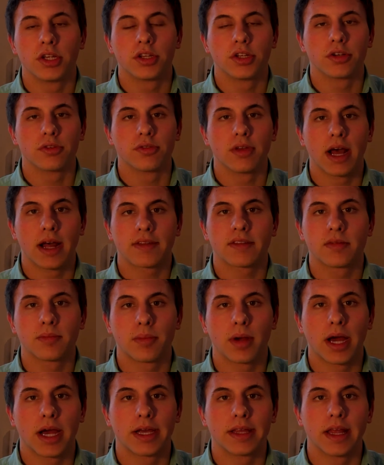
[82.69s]
you're not
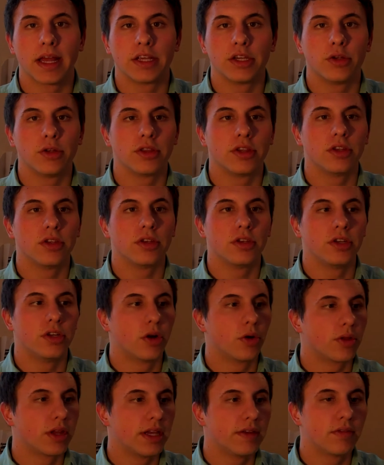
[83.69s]
somebody that
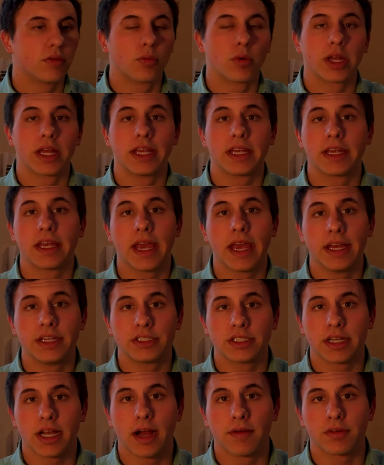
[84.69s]
they even want to
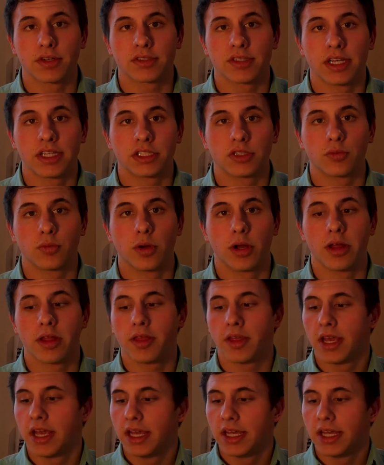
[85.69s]
engage in conversation with.